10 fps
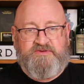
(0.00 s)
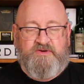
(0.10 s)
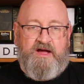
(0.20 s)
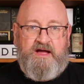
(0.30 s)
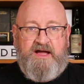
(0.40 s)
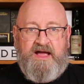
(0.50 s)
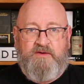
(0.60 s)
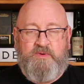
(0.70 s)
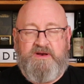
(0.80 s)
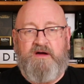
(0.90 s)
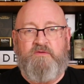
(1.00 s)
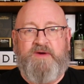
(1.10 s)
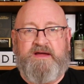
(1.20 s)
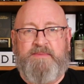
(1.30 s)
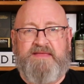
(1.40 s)
So I would
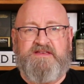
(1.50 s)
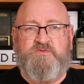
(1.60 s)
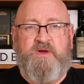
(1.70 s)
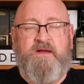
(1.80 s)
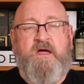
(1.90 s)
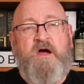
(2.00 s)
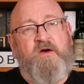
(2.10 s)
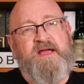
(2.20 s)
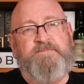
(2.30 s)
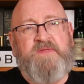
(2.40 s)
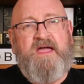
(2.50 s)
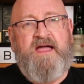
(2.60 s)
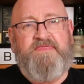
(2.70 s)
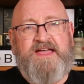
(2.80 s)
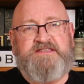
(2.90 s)
recommend this one. All right,
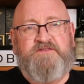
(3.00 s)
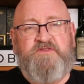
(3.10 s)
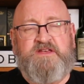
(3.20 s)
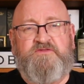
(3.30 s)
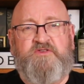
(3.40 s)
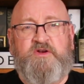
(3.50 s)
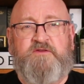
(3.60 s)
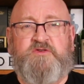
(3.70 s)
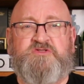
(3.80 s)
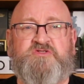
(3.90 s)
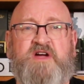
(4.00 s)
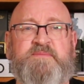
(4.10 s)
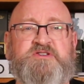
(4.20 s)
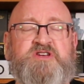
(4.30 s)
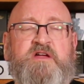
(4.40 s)
that's it for this video. If you subscribe
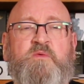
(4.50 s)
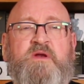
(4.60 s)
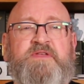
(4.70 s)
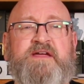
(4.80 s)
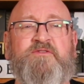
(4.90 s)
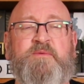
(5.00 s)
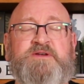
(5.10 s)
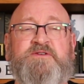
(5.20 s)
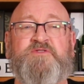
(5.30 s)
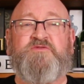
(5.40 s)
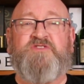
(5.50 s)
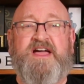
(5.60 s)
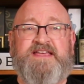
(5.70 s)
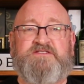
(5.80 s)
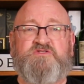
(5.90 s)
to this channel, I want to thank you very much. If you've
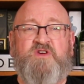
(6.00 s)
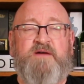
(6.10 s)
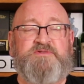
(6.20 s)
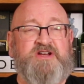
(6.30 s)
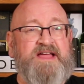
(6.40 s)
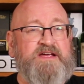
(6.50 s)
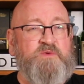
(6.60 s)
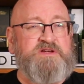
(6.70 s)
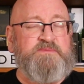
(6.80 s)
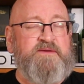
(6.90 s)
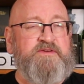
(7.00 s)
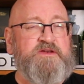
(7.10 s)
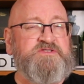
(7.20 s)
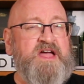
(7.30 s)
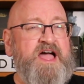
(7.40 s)
not yet subscribed, but you like watching my
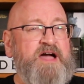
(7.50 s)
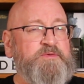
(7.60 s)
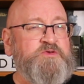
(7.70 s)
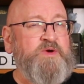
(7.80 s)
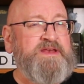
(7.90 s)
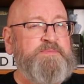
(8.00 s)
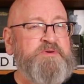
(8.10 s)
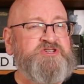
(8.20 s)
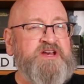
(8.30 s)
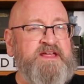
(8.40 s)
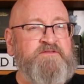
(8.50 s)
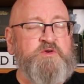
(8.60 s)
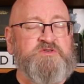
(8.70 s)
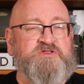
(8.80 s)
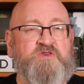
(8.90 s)
videos, I would greatly appreciate it. If
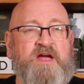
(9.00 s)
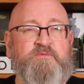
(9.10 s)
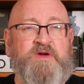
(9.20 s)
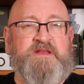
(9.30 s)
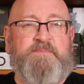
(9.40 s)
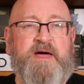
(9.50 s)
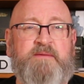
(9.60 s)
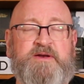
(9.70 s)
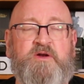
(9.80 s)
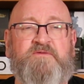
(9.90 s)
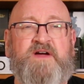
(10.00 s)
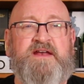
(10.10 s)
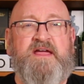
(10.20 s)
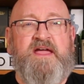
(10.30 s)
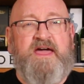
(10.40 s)
you would subscribe, ring the bell to be
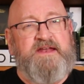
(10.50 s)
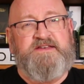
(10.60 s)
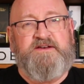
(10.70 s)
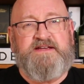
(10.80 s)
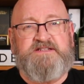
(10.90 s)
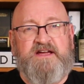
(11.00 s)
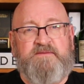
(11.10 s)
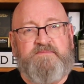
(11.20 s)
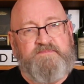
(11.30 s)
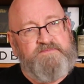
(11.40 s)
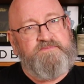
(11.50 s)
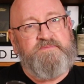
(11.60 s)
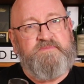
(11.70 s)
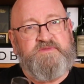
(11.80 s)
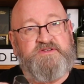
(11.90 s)
notified. And until next time,
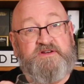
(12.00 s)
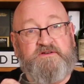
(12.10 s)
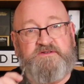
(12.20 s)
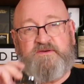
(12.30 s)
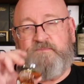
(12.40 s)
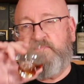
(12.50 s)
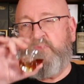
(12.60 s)
cheers.